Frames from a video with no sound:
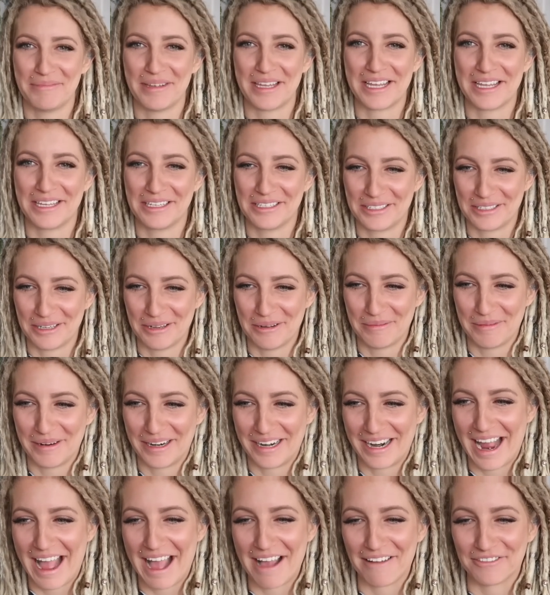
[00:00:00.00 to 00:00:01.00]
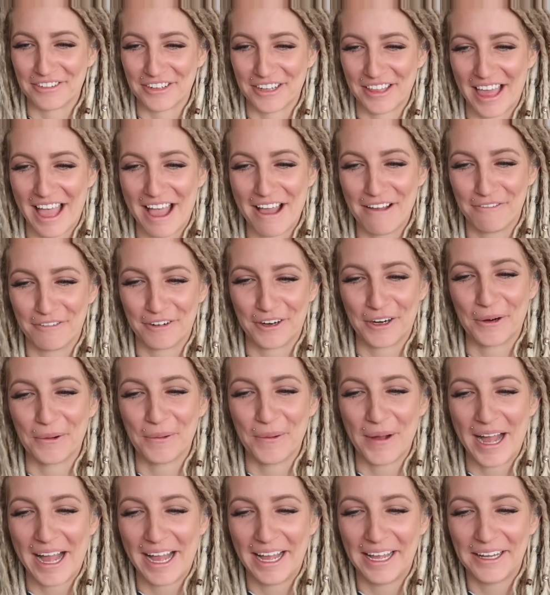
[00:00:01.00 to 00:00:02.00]
being sober after that for a
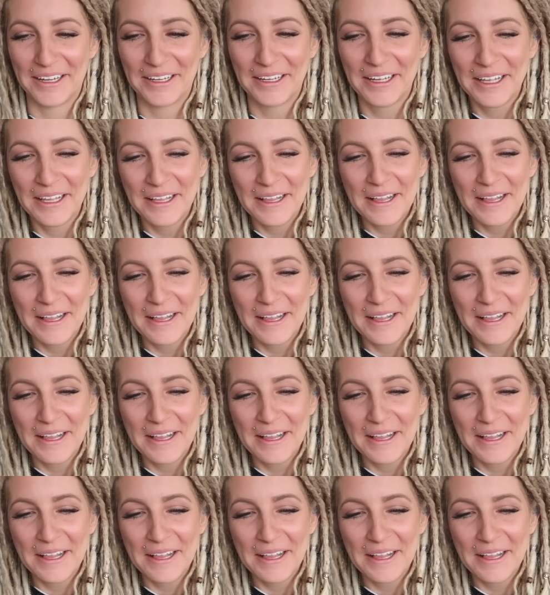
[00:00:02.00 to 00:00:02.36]
while.